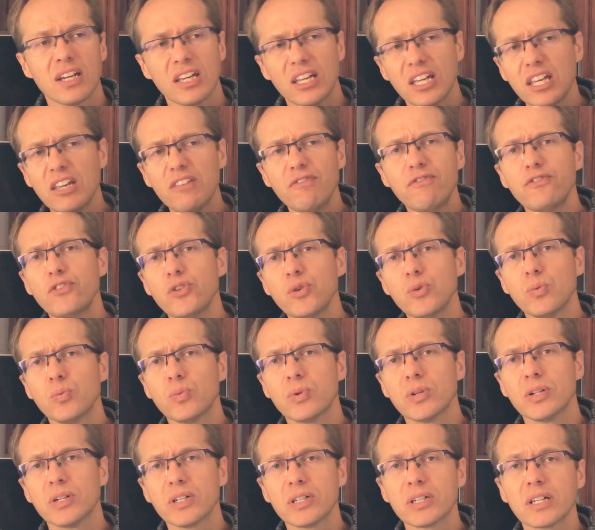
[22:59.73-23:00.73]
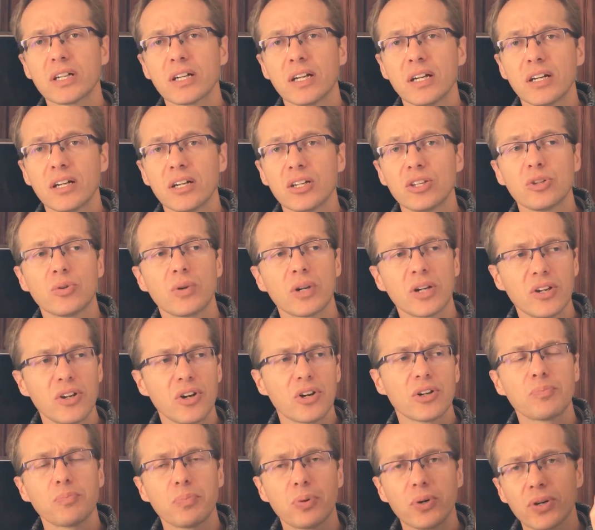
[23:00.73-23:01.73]
If you work, you are
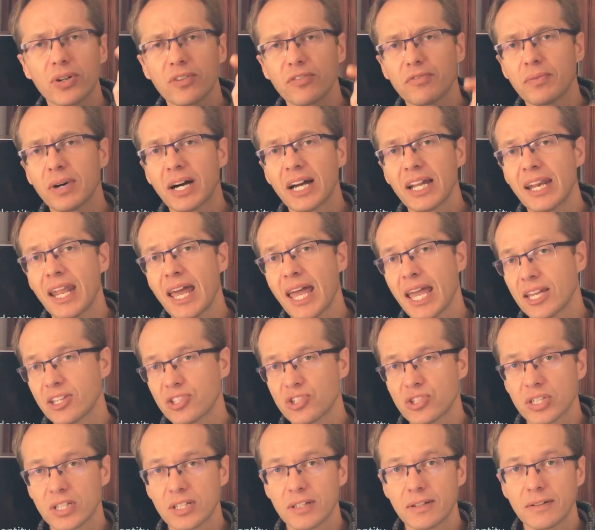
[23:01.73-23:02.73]
not part of my nation.